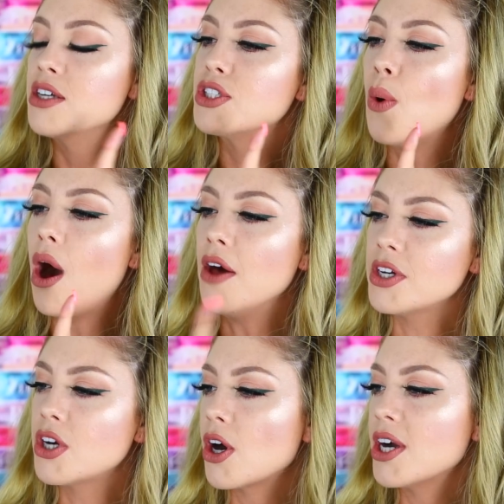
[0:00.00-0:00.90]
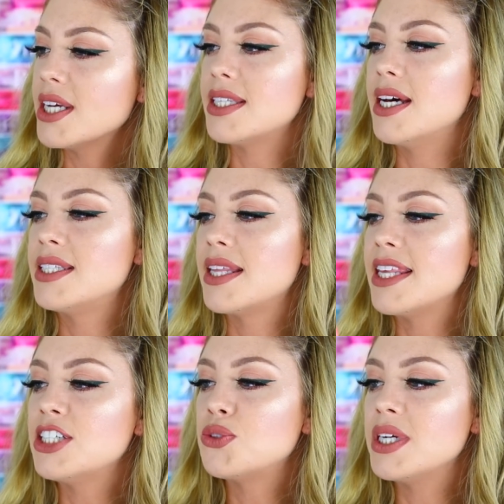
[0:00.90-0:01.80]
So on the card, it says that
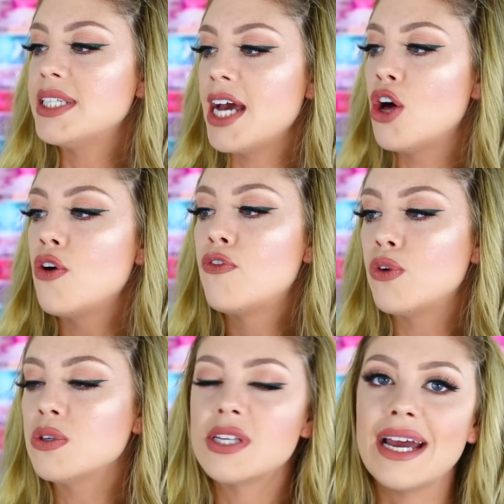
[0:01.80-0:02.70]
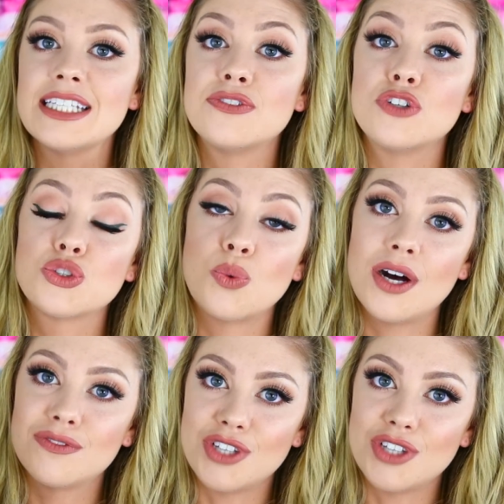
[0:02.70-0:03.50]
these retail full size for $12.